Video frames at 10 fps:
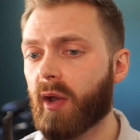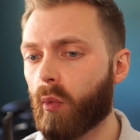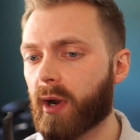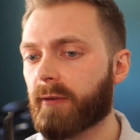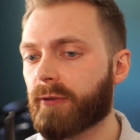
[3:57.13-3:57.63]

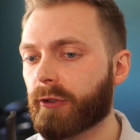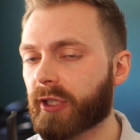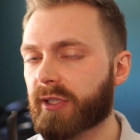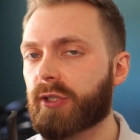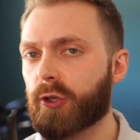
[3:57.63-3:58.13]
where if you
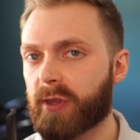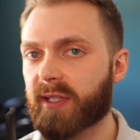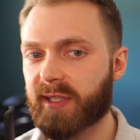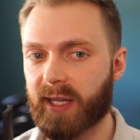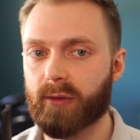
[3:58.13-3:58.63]
just do
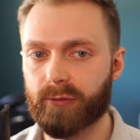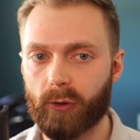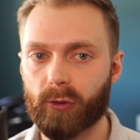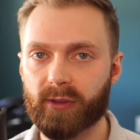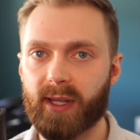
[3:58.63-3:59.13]
this at the
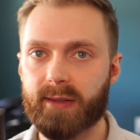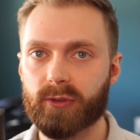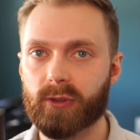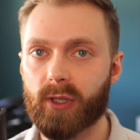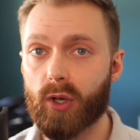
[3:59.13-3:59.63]
folder
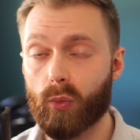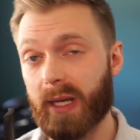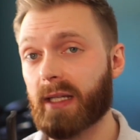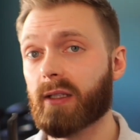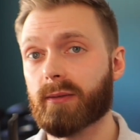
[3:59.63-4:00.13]
level,
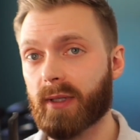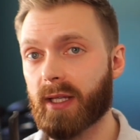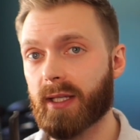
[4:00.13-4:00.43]
well,